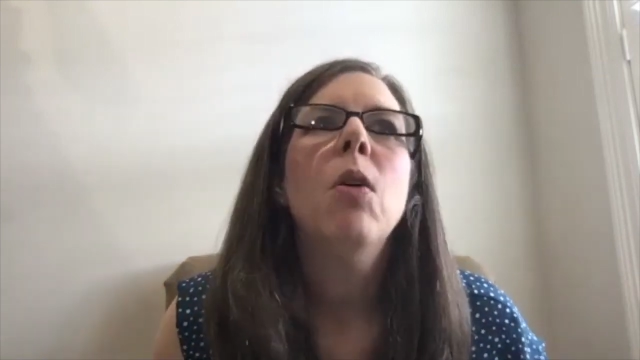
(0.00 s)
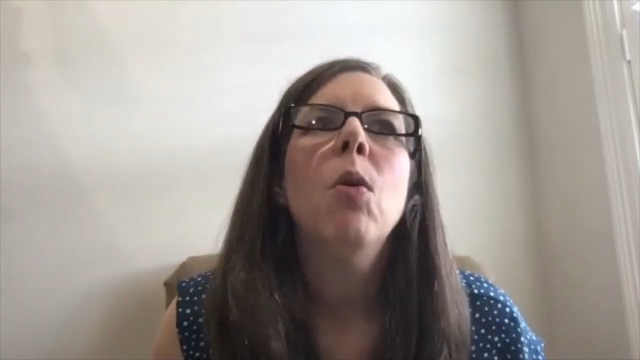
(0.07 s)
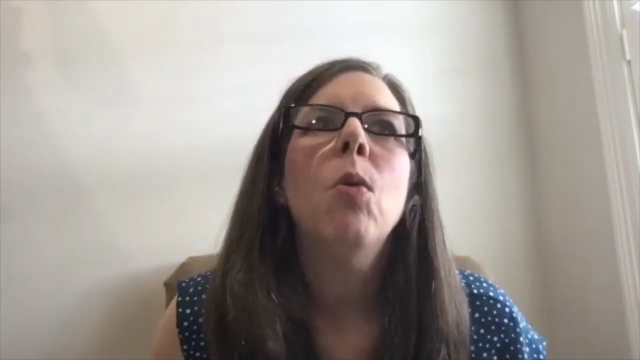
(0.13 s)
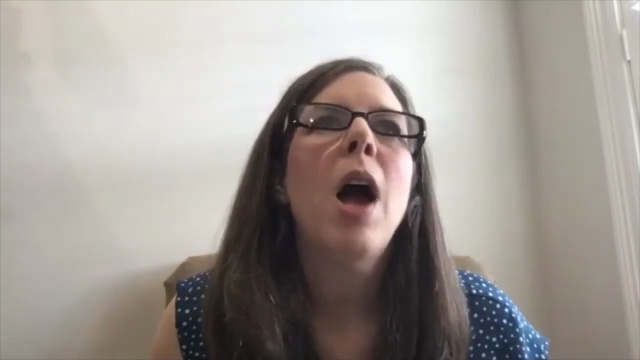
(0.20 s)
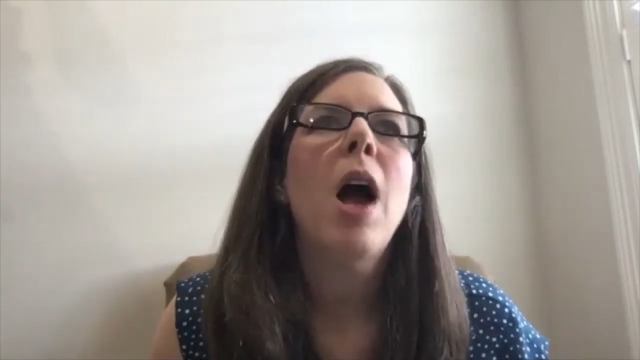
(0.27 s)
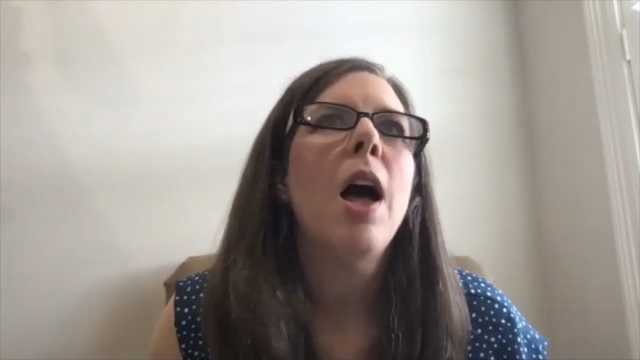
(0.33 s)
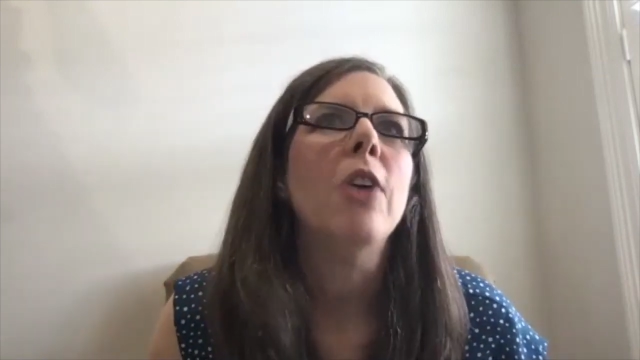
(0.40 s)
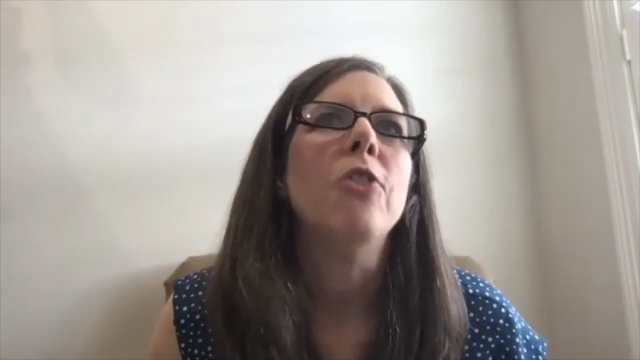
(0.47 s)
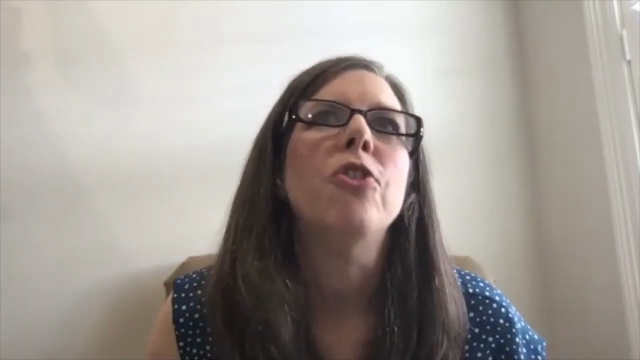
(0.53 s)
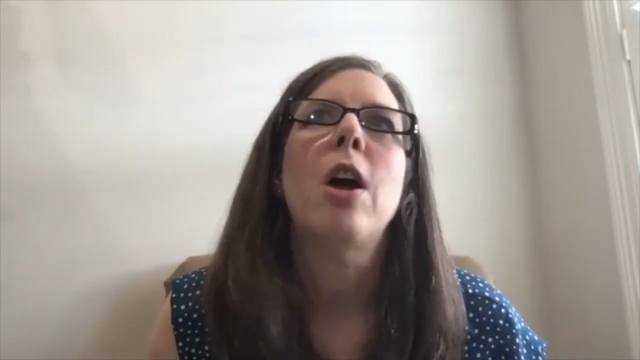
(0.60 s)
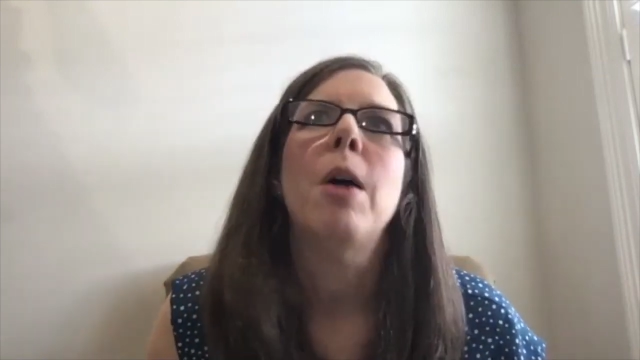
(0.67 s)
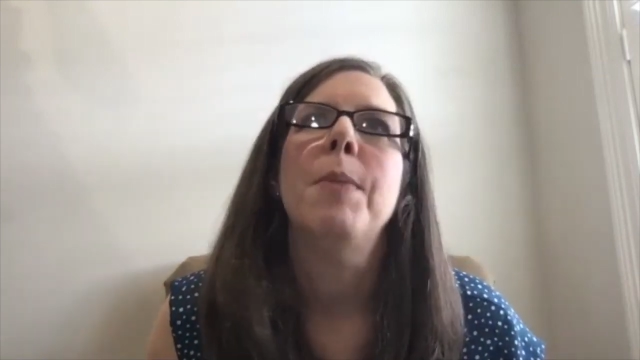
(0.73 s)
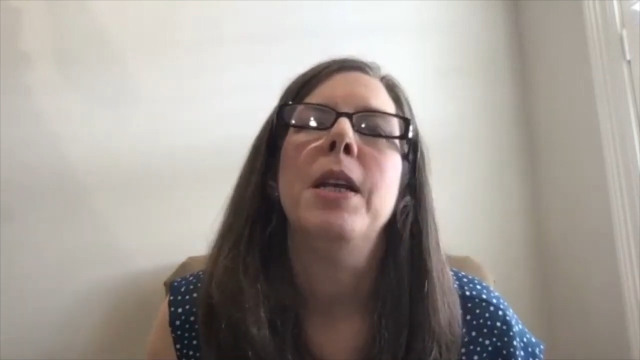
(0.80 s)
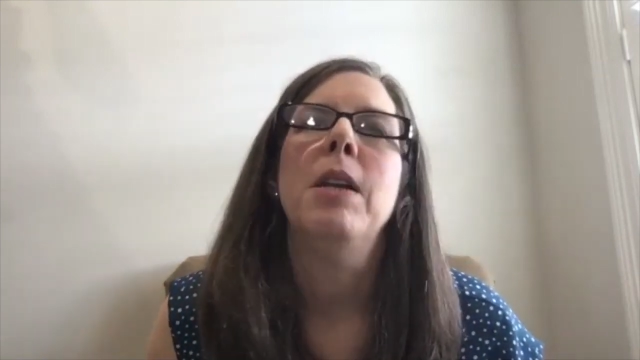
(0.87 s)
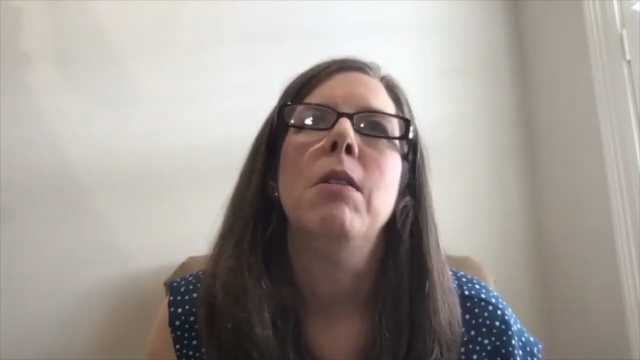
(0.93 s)

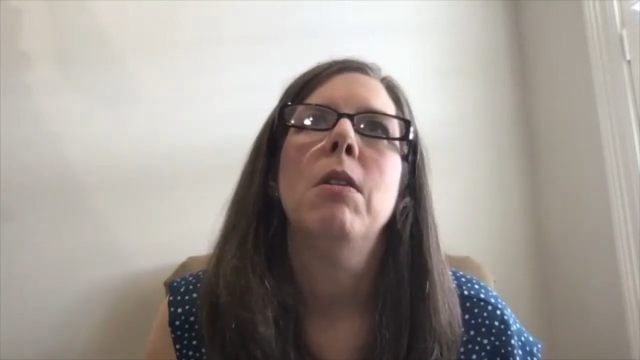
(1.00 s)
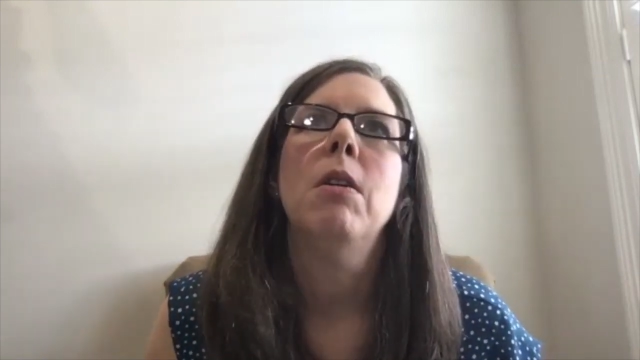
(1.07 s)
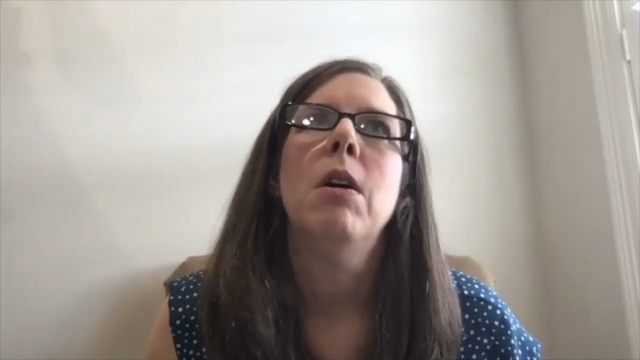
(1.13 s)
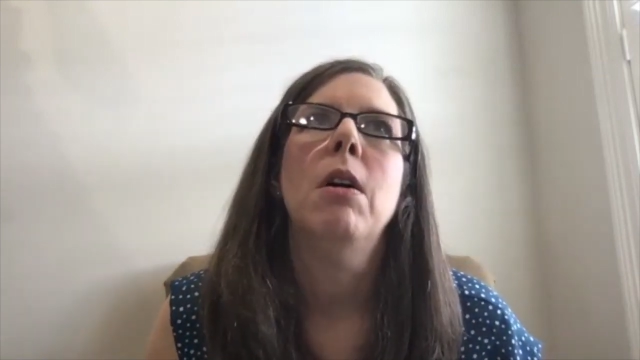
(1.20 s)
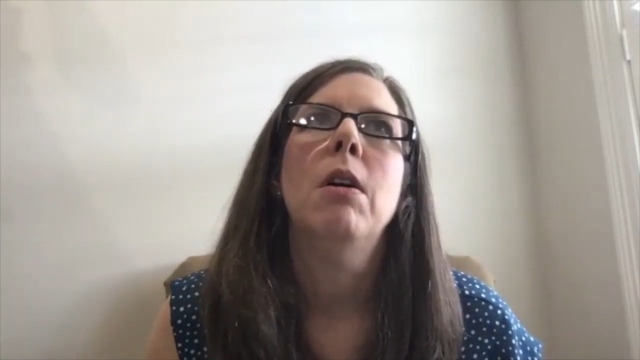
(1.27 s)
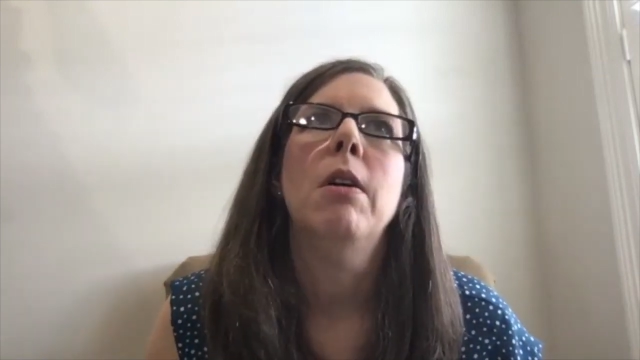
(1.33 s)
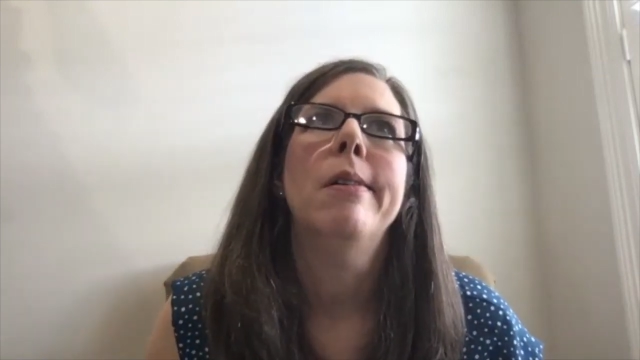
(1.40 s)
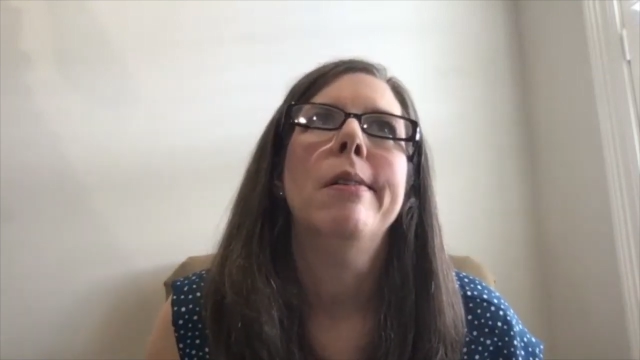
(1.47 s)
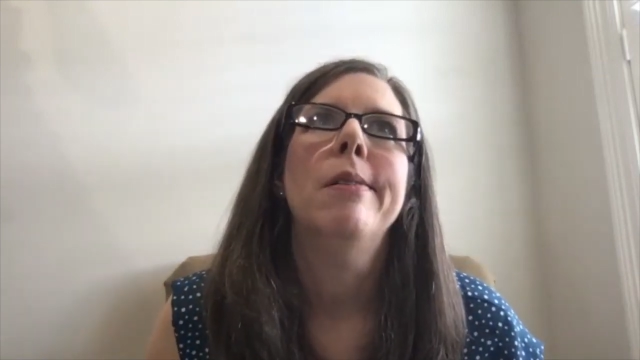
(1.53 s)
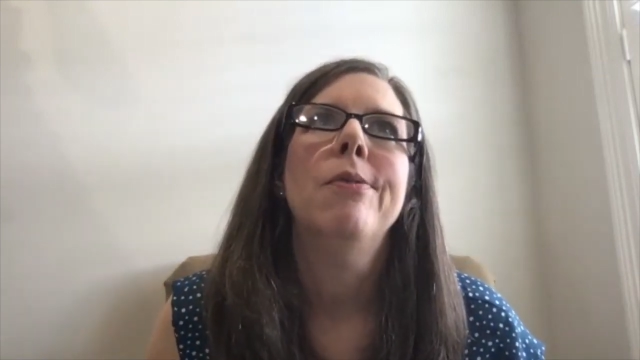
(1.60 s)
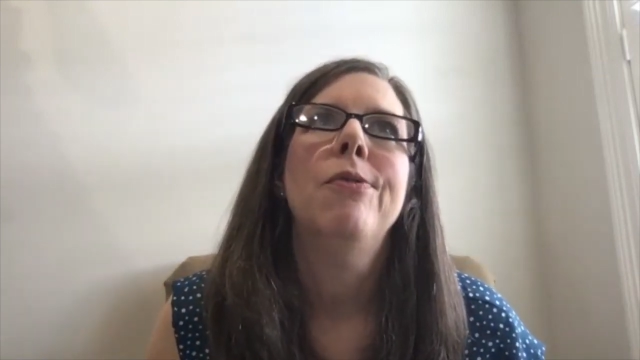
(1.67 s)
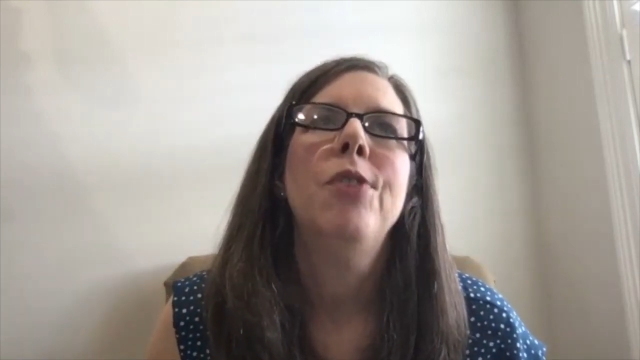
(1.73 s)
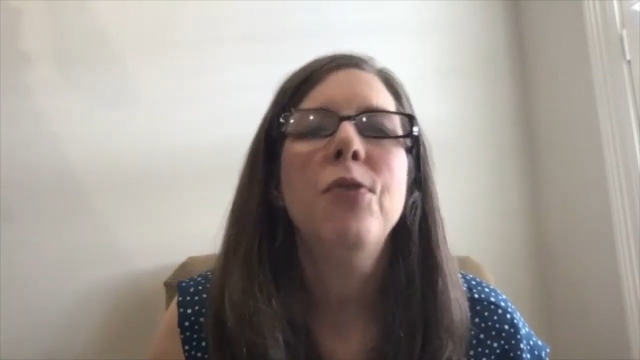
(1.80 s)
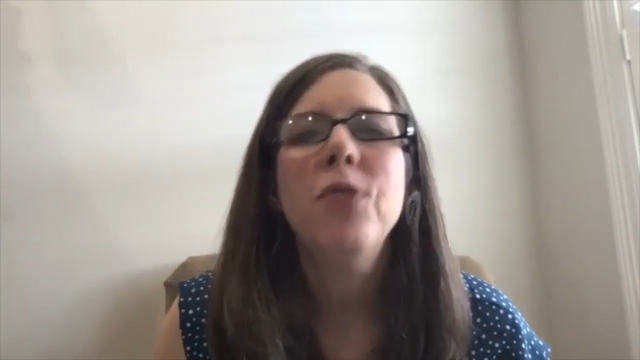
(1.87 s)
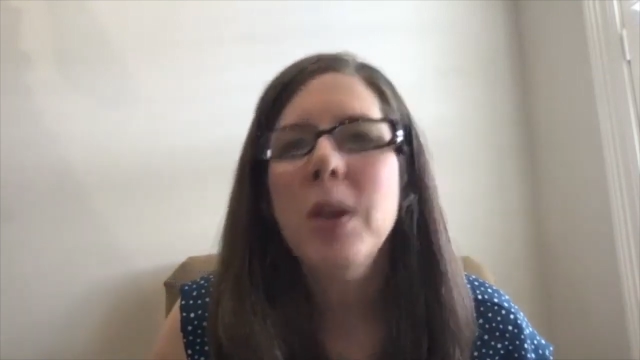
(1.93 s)

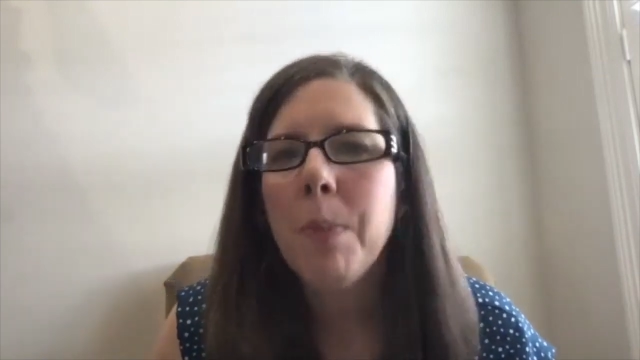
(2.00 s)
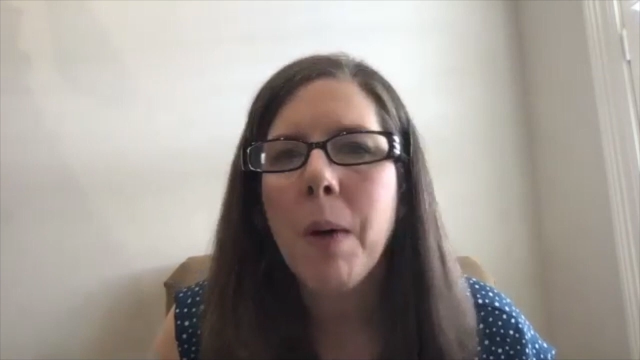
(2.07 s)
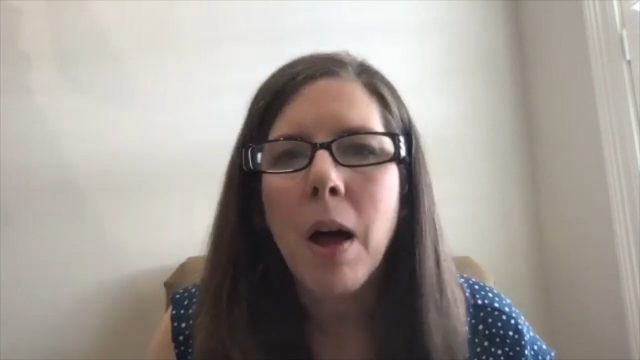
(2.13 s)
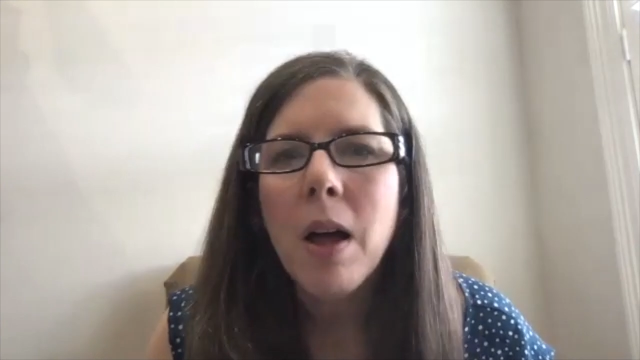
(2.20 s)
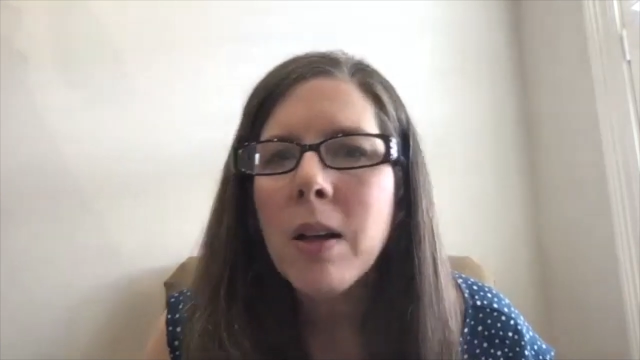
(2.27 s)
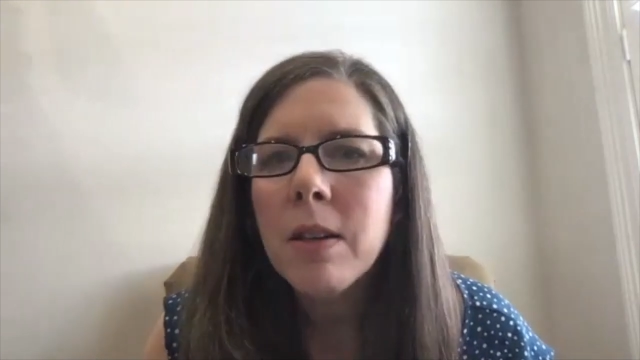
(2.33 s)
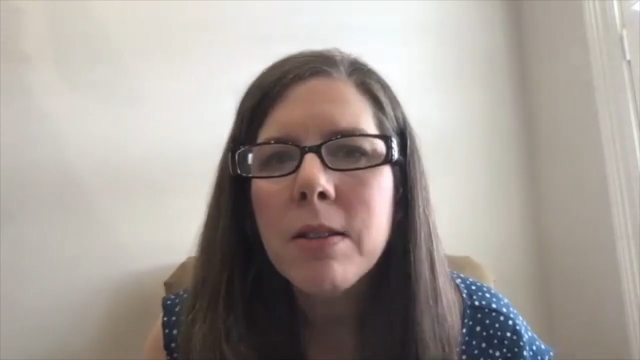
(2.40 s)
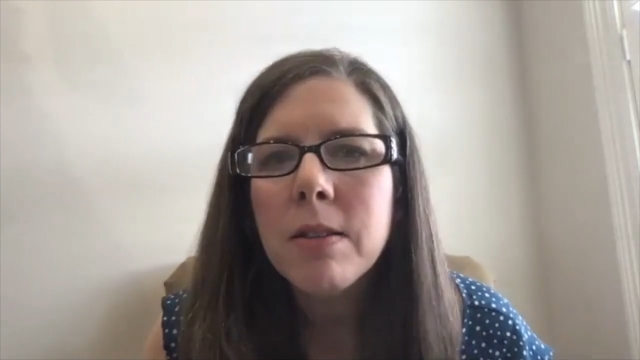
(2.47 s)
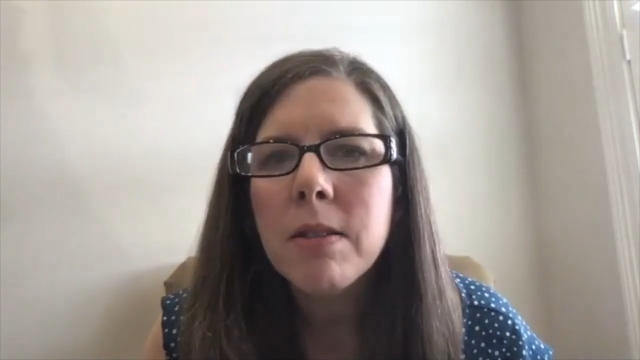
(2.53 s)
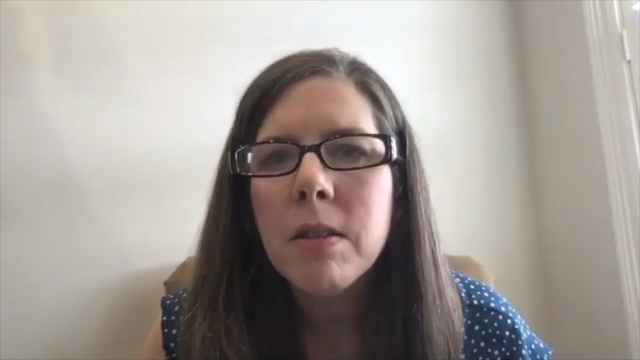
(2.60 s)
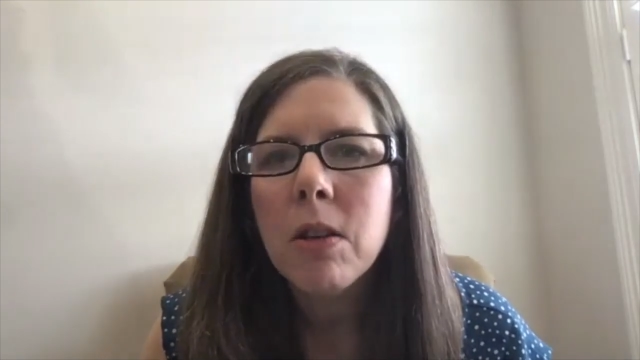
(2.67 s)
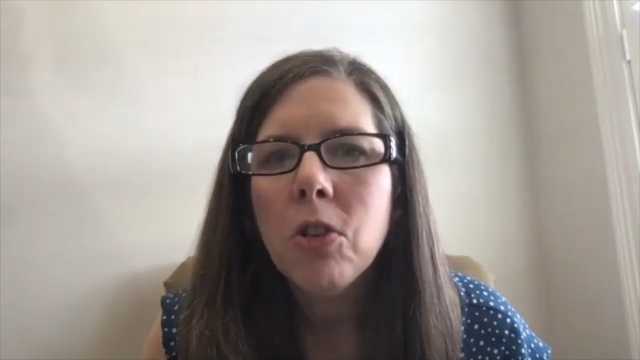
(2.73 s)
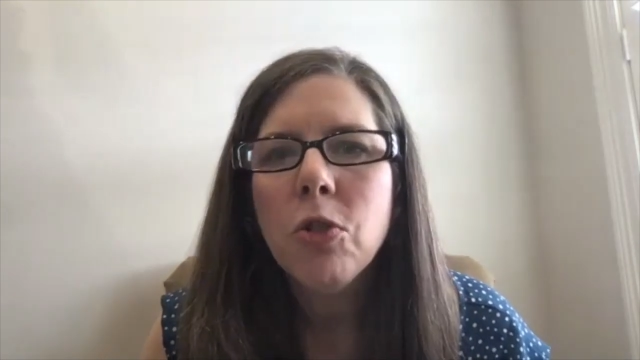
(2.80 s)
$50.